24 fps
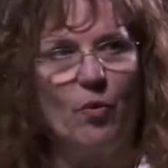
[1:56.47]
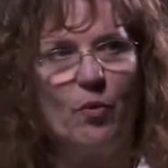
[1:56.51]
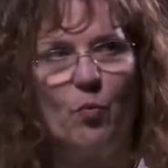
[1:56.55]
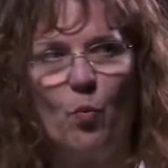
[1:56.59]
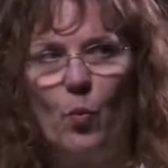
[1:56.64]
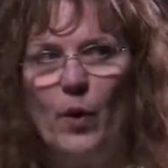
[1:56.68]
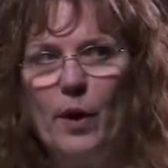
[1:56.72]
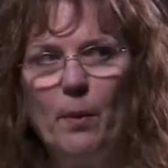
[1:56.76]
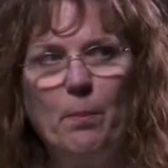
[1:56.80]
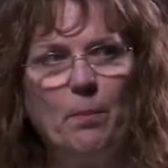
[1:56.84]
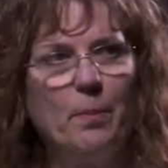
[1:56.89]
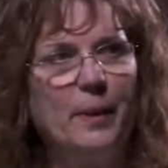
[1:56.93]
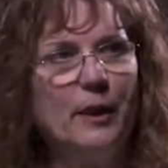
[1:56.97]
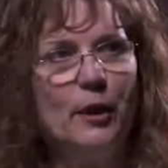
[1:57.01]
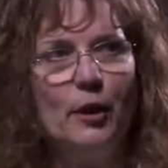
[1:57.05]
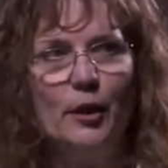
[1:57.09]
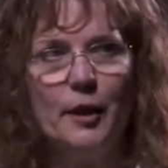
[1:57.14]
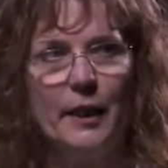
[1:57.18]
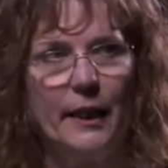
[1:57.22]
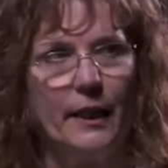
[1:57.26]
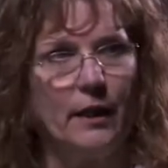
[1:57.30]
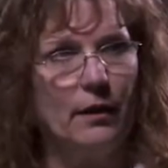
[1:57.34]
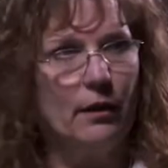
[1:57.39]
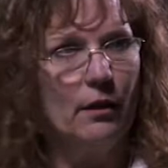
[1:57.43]
we're
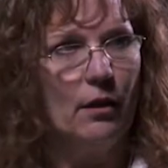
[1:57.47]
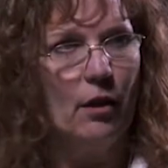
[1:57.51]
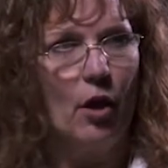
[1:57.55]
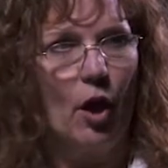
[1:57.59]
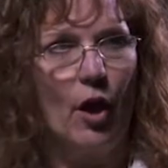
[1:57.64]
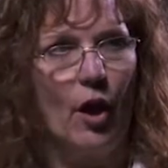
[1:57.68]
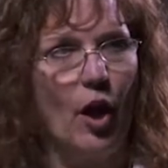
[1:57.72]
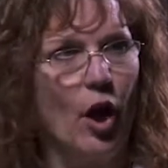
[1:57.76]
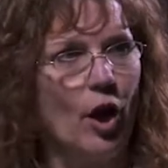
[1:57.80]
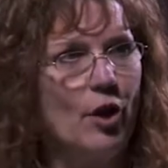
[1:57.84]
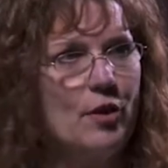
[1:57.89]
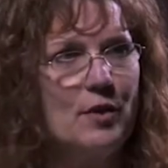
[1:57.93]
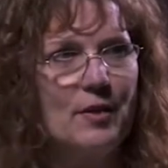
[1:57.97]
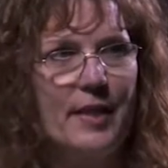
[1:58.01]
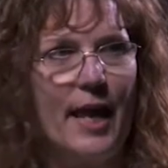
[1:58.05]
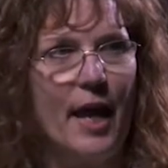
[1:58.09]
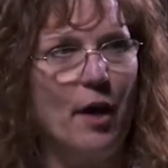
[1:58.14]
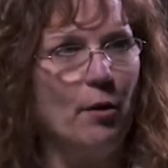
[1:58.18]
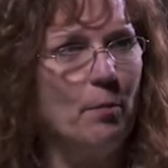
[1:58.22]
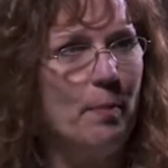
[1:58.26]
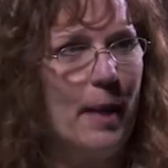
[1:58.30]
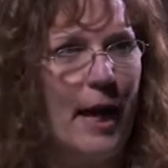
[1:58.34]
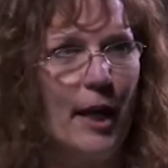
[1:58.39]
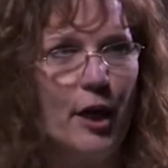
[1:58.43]
building on our
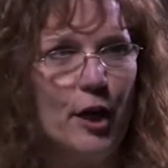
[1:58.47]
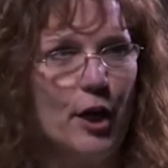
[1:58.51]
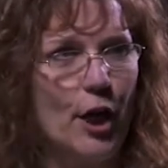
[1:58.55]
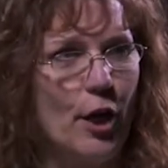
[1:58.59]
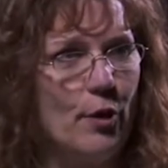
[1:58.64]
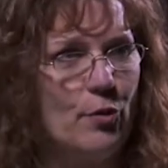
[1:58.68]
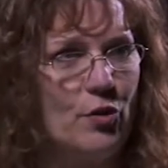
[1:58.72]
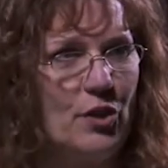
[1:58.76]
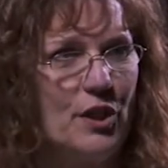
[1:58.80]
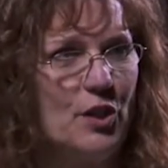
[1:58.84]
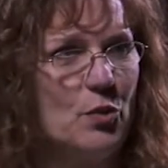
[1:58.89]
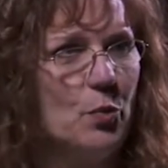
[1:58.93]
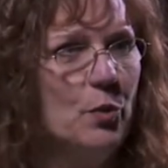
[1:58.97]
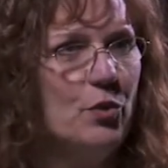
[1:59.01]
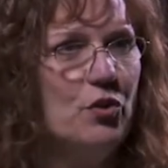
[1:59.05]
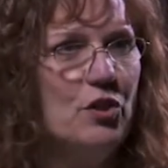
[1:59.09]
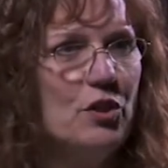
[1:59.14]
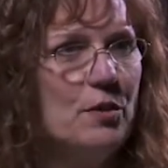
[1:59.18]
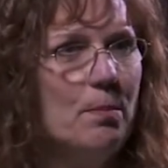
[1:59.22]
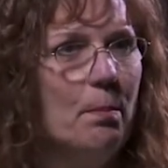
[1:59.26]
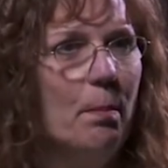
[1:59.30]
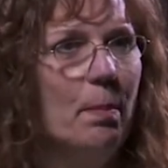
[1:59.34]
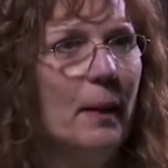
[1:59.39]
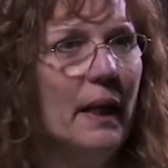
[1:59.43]
sound pedagogies. We're
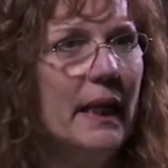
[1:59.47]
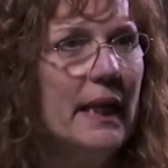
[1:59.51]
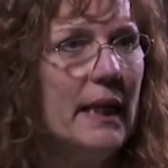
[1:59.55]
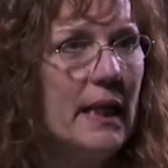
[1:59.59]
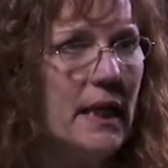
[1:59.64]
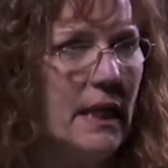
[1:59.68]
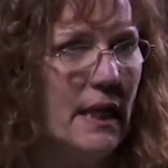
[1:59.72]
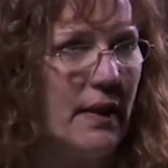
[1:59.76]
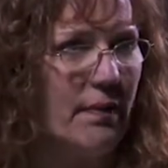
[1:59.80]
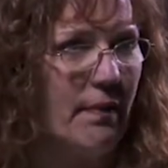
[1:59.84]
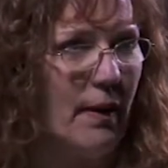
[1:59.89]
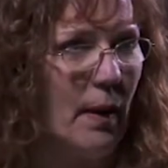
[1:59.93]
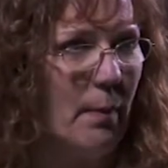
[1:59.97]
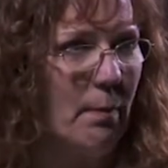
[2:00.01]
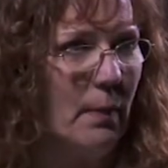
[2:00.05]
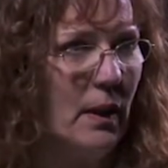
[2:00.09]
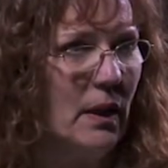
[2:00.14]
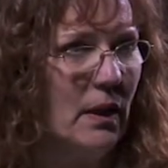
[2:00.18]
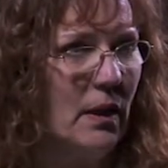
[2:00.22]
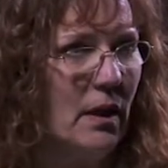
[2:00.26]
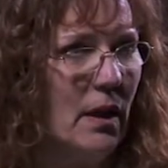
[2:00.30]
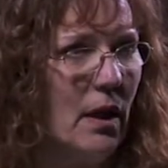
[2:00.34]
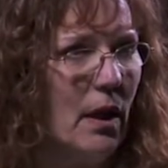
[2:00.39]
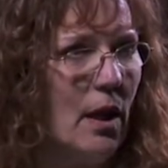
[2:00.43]
just blending them.
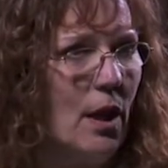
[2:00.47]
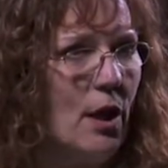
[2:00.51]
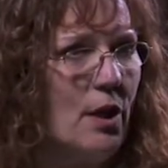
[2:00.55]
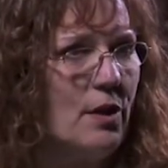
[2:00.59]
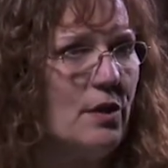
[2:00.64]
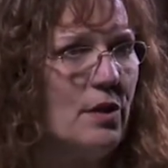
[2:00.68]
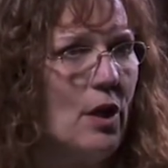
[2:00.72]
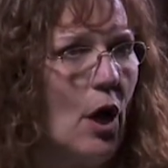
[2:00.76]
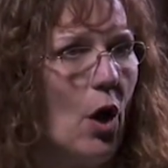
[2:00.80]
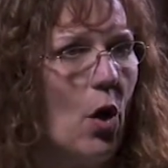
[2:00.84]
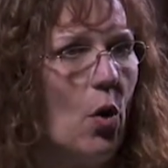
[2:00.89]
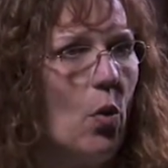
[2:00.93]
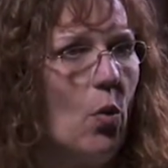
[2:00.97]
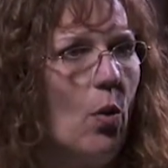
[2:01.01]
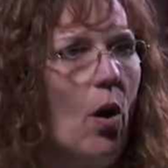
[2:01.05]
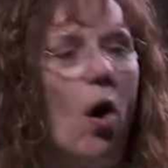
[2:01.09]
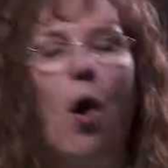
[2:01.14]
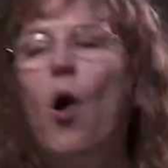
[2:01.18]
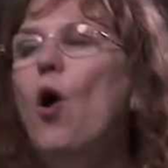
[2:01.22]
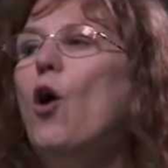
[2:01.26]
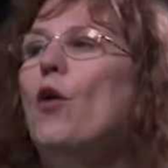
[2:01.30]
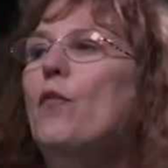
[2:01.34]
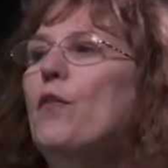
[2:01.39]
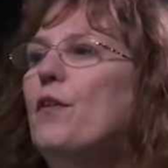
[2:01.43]
So
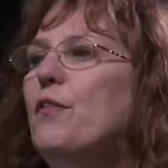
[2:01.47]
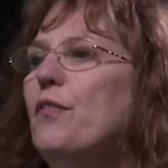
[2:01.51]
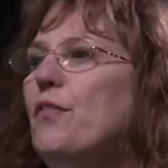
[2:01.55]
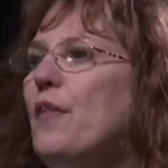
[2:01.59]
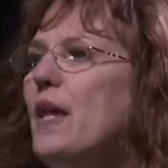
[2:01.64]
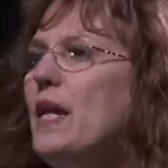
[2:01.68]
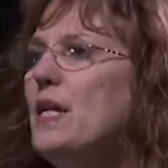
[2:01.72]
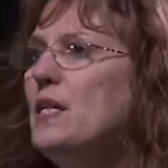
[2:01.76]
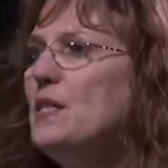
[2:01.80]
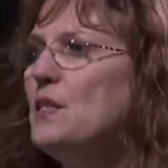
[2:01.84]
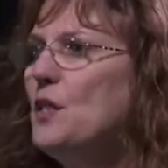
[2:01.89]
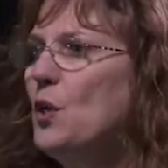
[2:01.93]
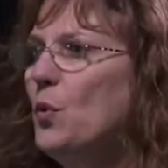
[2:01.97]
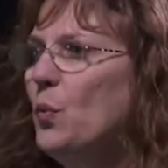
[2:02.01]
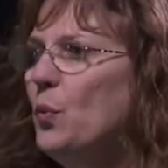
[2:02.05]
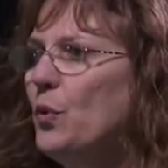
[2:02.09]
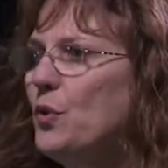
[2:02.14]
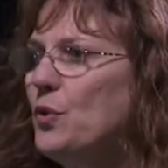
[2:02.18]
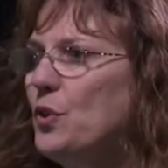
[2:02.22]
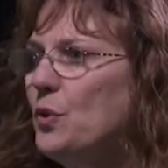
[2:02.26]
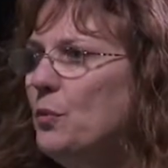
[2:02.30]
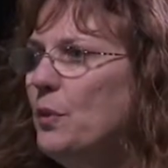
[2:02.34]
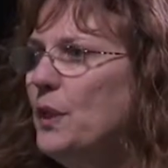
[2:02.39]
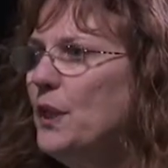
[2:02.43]
all the things that we're
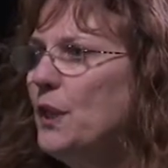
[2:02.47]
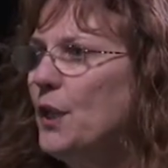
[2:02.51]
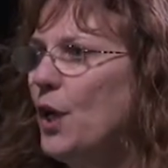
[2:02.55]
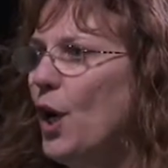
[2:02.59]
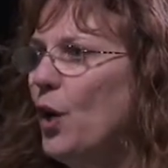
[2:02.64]
doing in